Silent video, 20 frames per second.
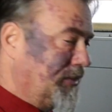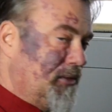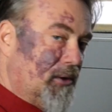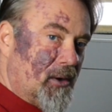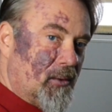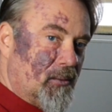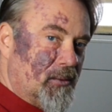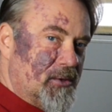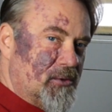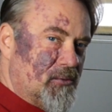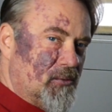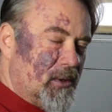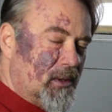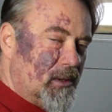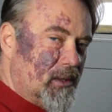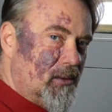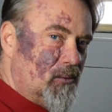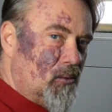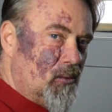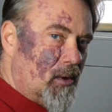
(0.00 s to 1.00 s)
thought it was
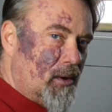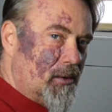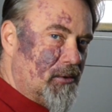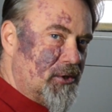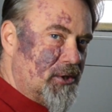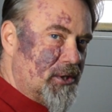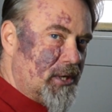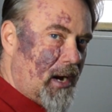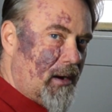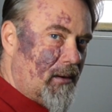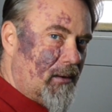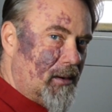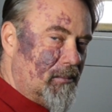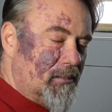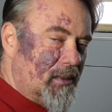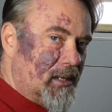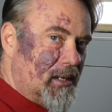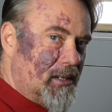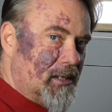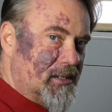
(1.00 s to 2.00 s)
really worth sharing
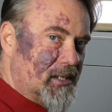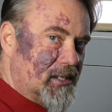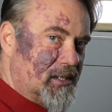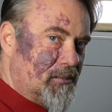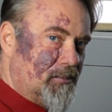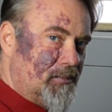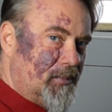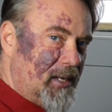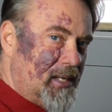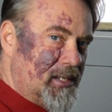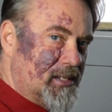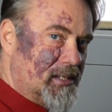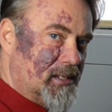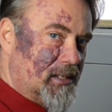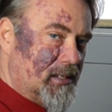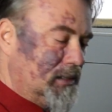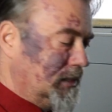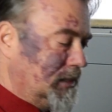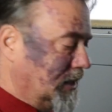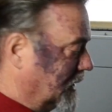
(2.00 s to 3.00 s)
because it's
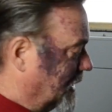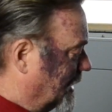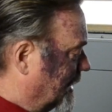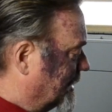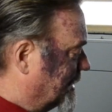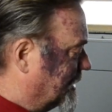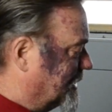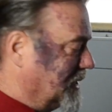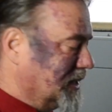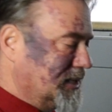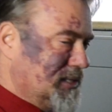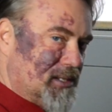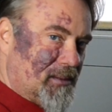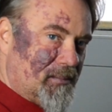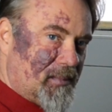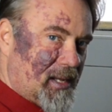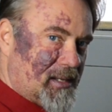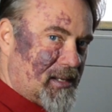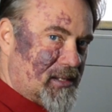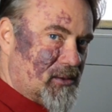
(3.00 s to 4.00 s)
a
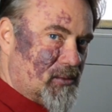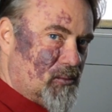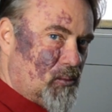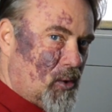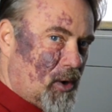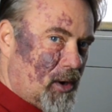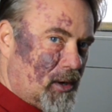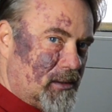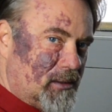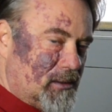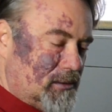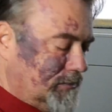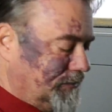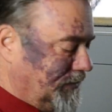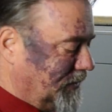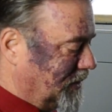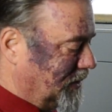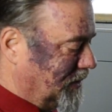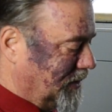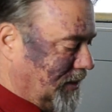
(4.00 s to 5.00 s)
system that's worked
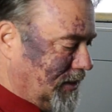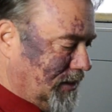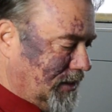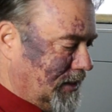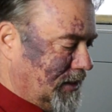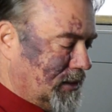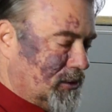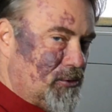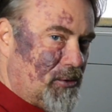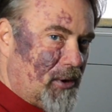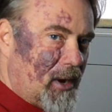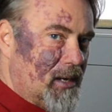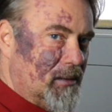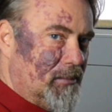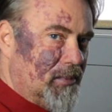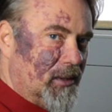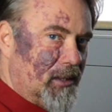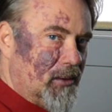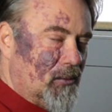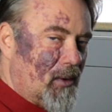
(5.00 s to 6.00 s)

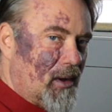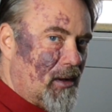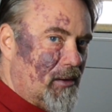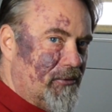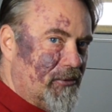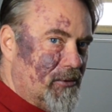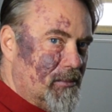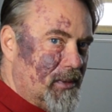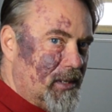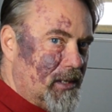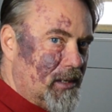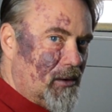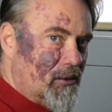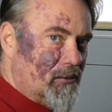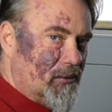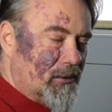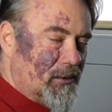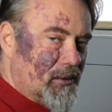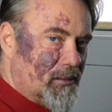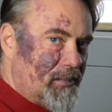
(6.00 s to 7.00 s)
incredibly well for me
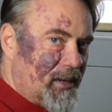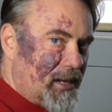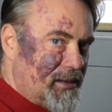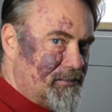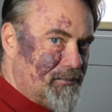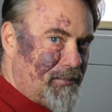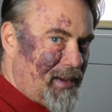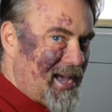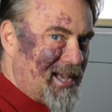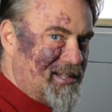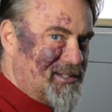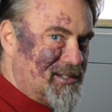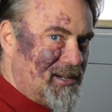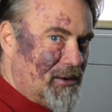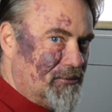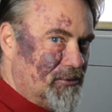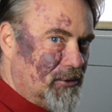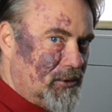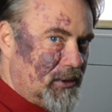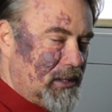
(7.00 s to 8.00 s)
over the past
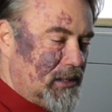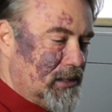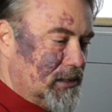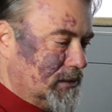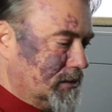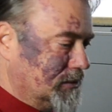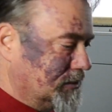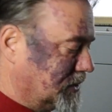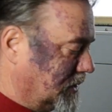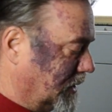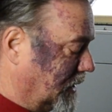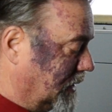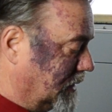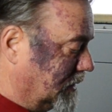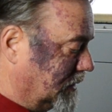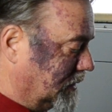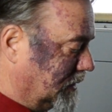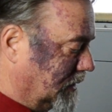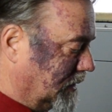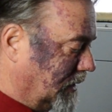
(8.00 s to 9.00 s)
several years,
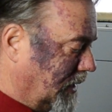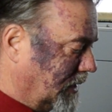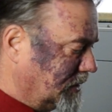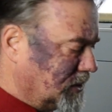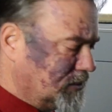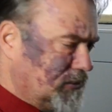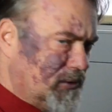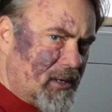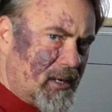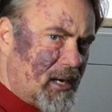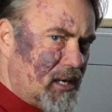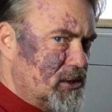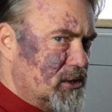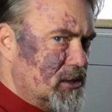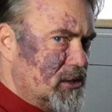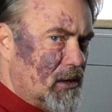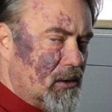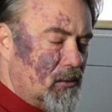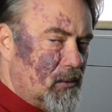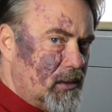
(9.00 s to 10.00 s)
and I just figured I'd
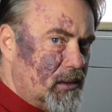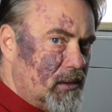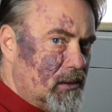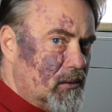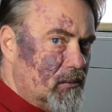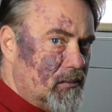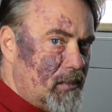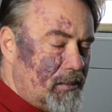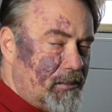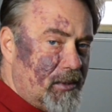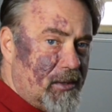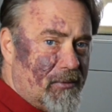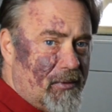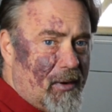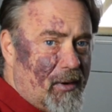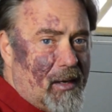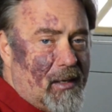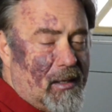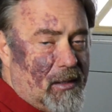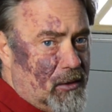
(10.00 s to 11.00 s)
share it with you. Maybe you
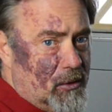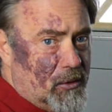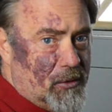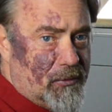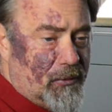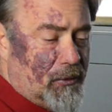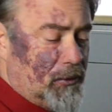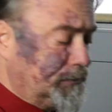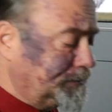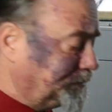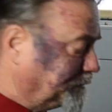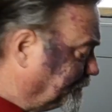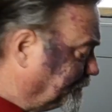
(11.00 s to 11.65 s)
find it useful.